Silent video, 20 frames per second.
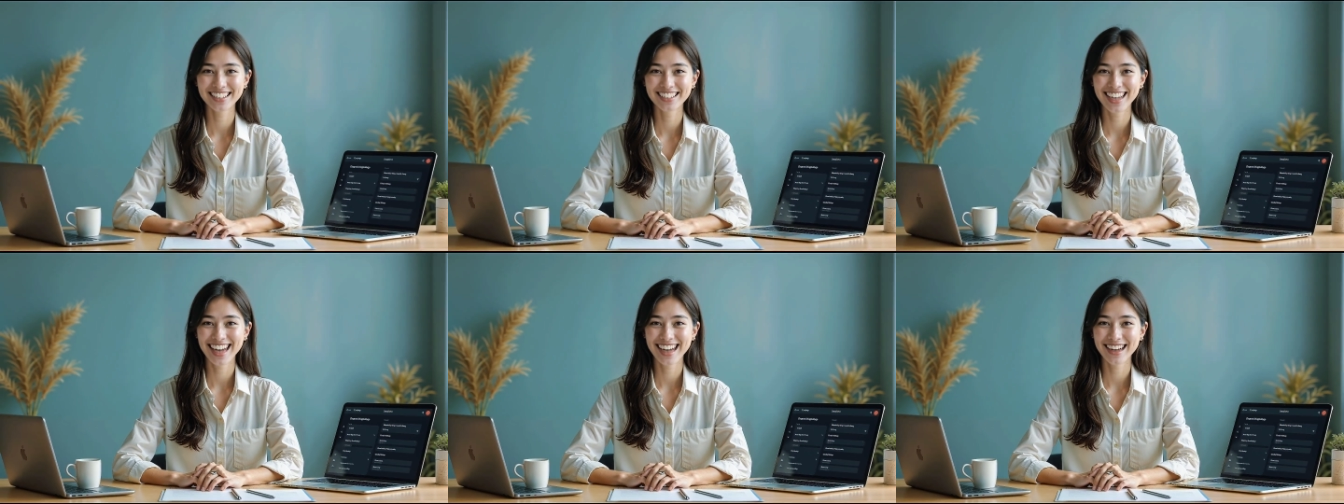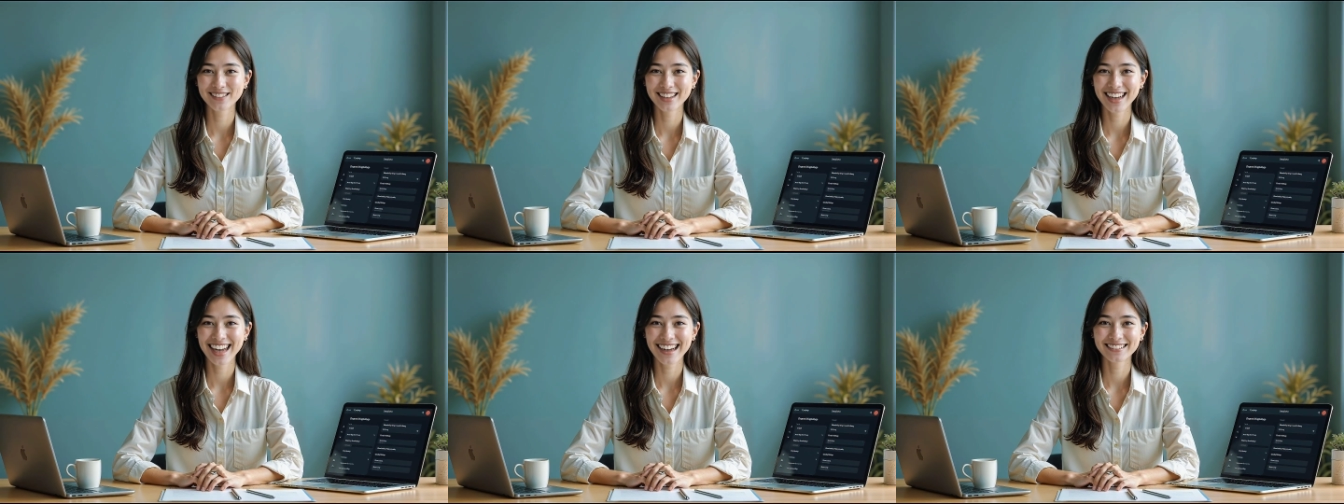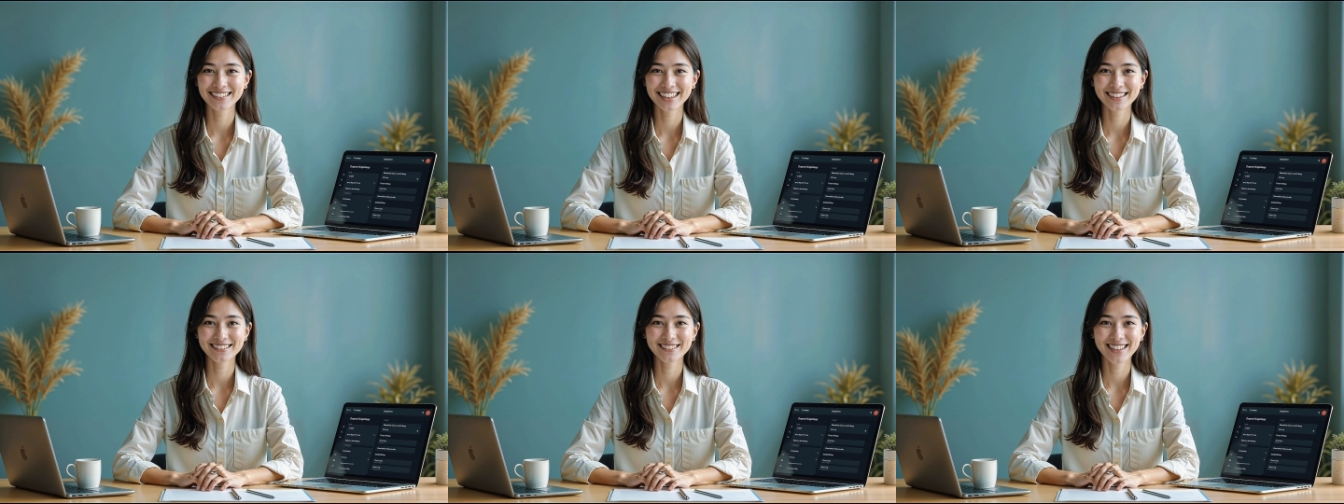Today we
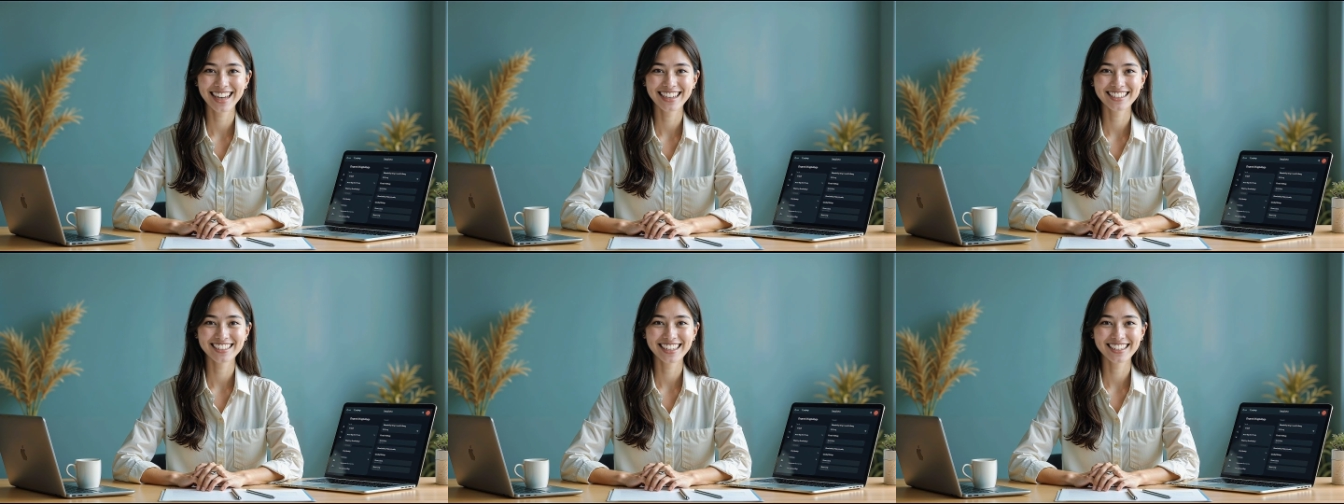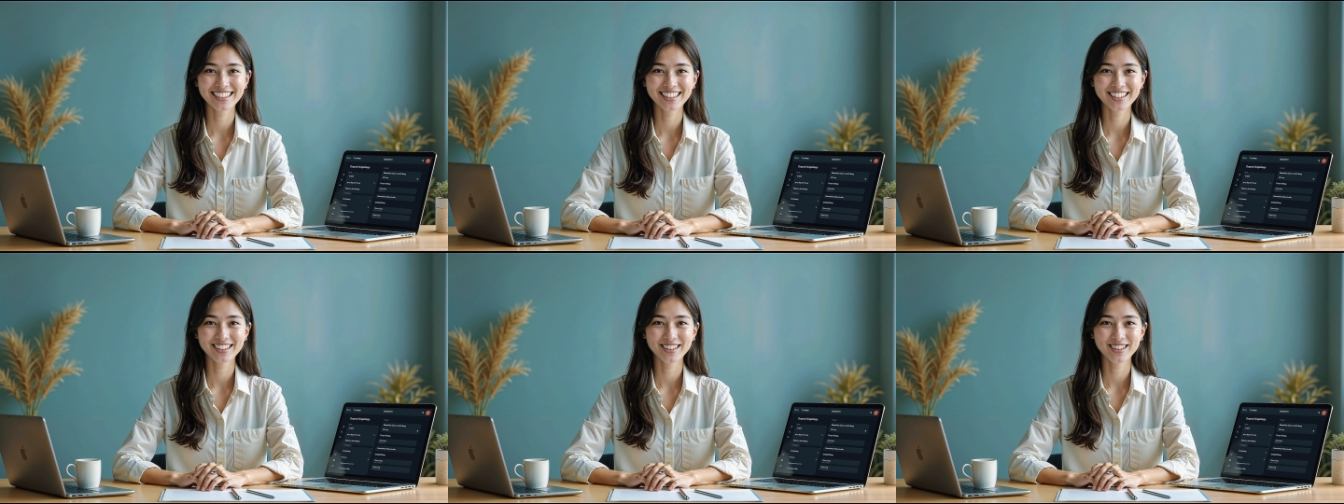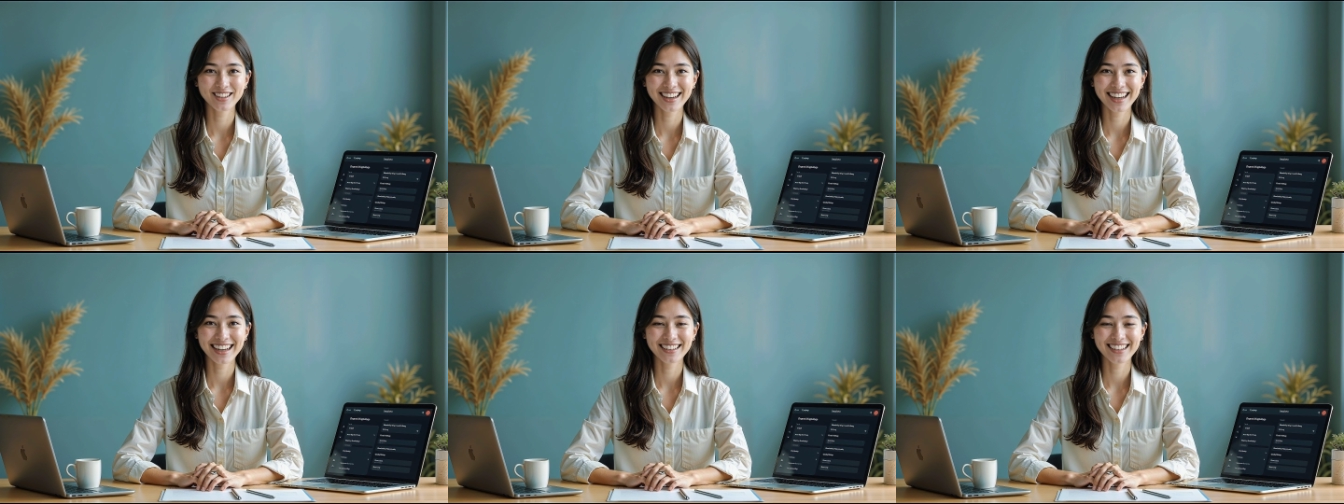have an amazing
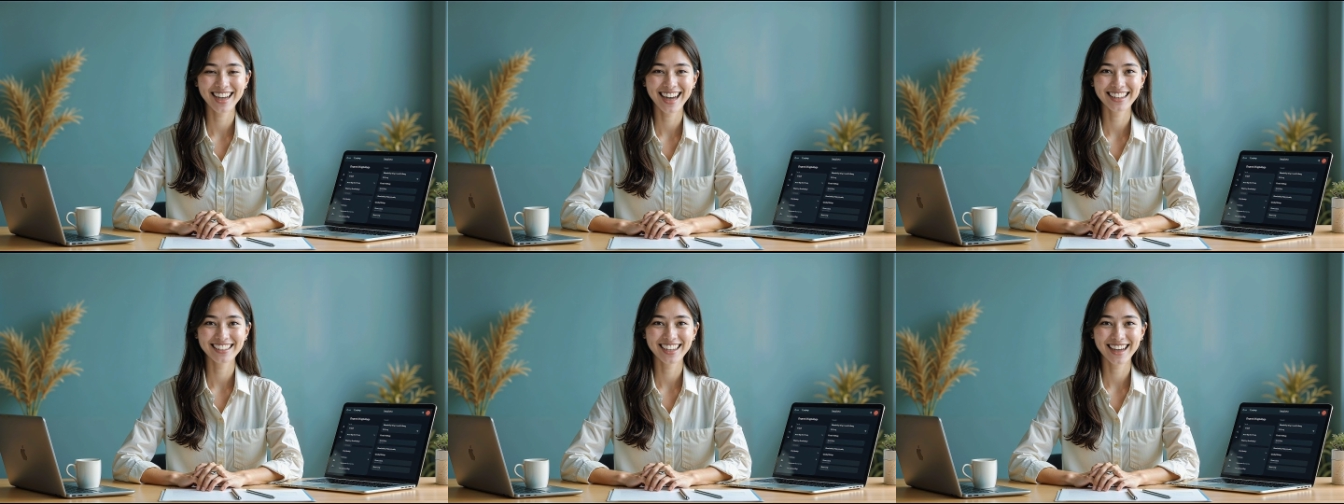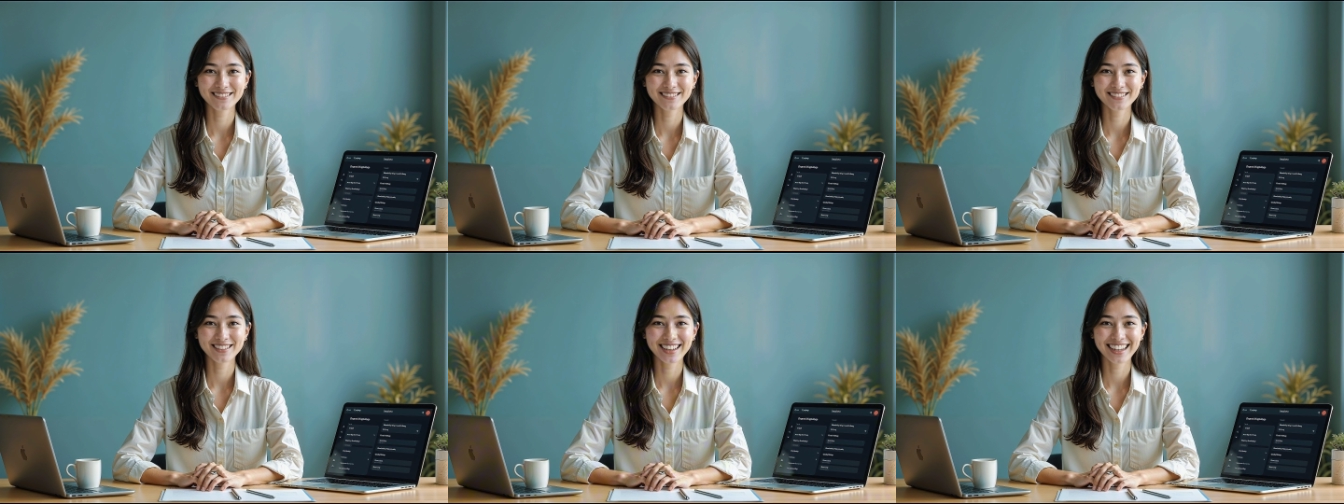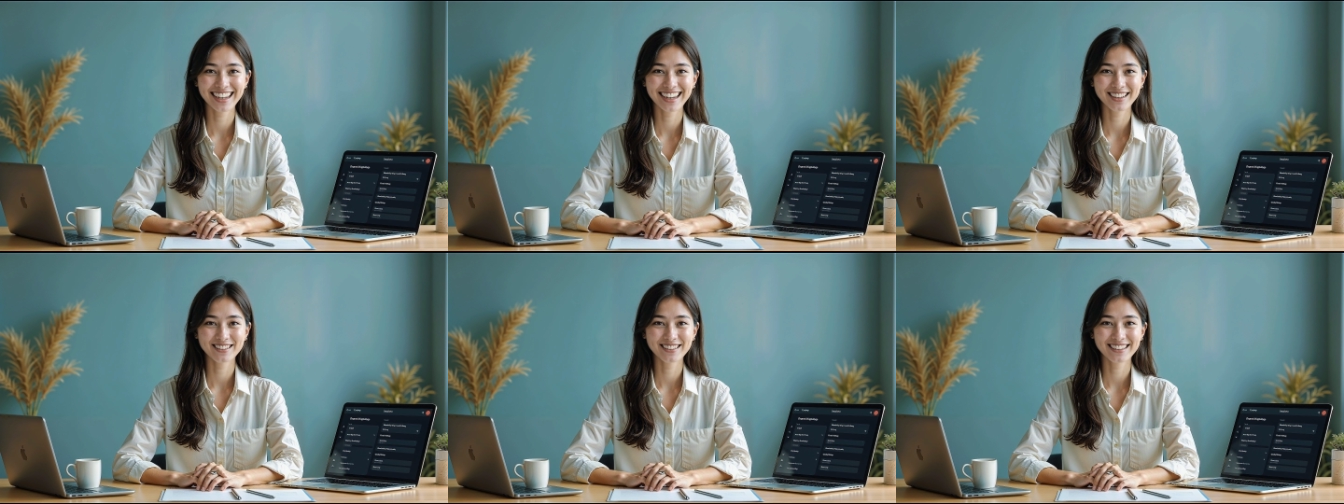tutorial lined up for
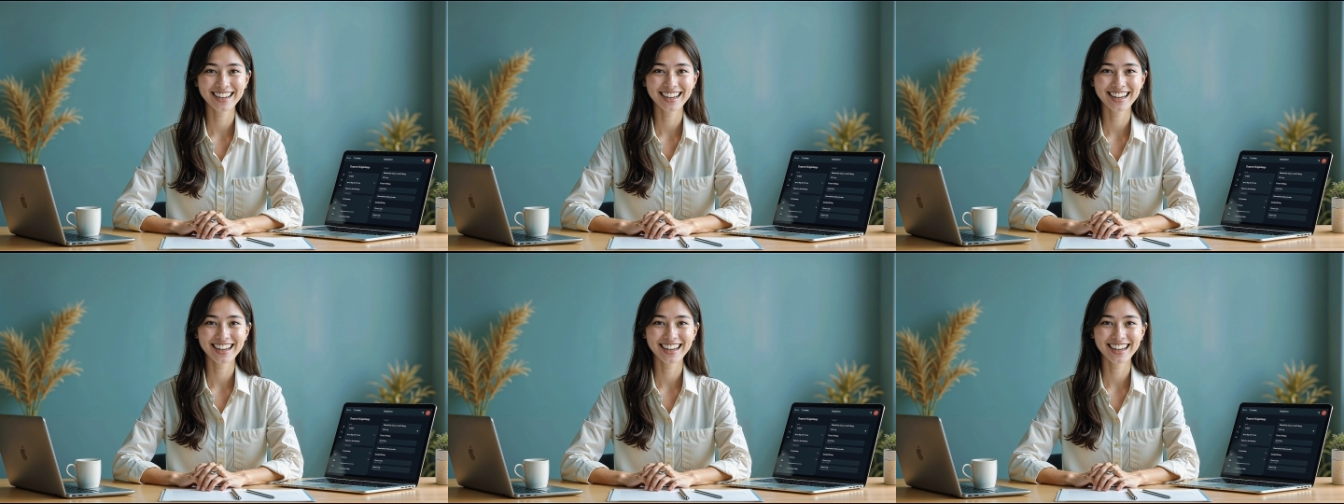you.